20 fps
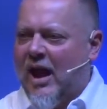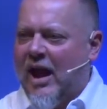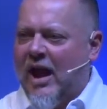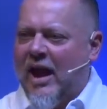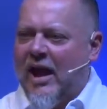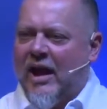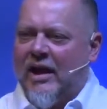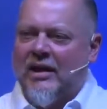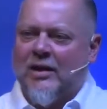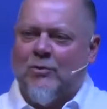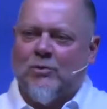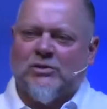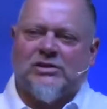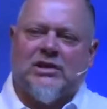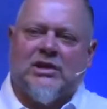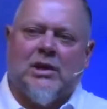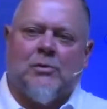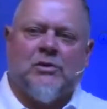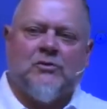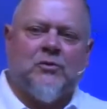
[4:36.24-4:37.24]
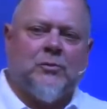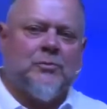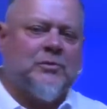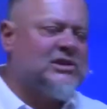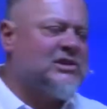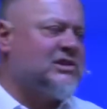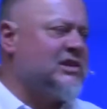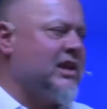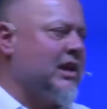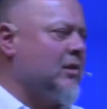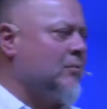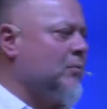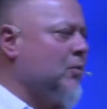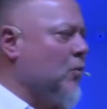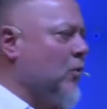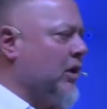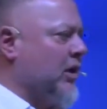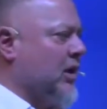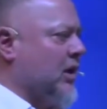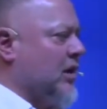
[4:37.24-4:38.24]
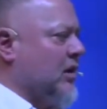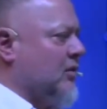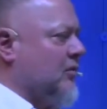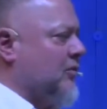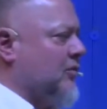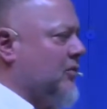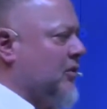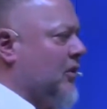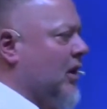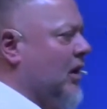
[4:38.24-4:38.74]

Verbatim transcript: And he was coming from the standpoint of,